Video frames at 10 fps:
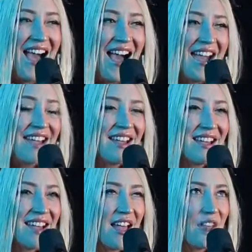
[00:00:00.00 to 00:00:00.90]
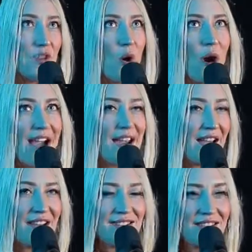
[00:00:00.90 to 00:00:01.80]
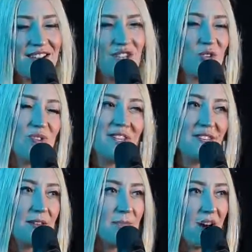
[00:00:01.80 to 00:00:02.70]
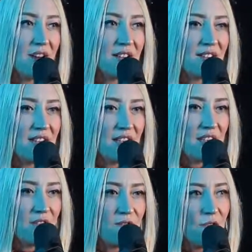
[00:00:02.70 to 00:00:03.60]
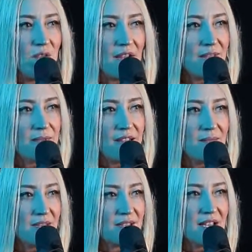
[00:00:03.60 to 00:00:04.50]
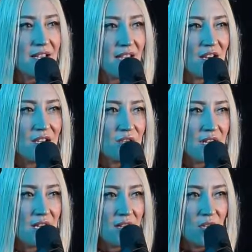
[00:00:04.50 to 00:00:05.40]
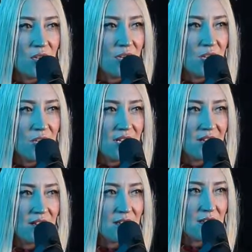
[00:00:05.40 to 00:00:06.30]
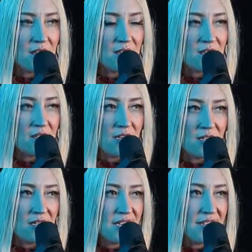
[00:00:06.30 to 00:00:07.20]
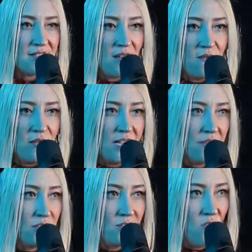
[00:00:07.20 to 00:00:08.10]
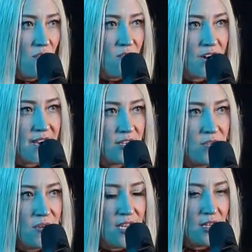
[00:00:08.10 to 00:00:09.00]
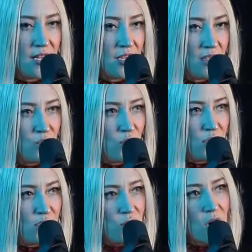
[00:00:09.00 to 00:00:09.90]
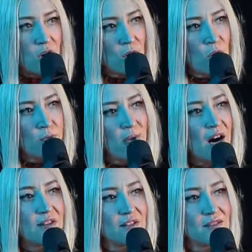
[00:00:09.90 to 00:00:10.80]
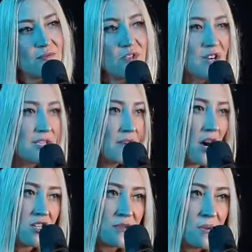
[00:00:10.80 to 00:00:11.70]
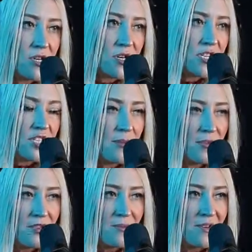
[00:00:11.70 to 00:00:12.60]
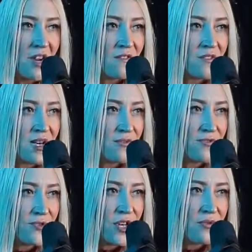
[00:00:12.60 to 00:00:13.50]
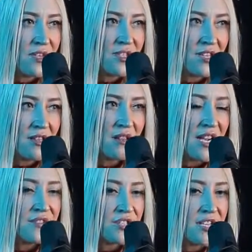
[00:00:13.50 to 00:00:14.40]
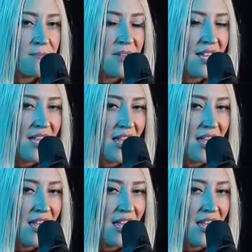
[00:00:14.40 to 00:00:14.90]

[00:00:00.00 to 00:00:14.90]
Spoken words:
I say that jokingly, but honestly, like if you like playing music and you think that you can do it on a serious level, like just go for it. Do it. Like you are your own boss. And we talked about entrepreneurship a little bit offline before we started the live stream.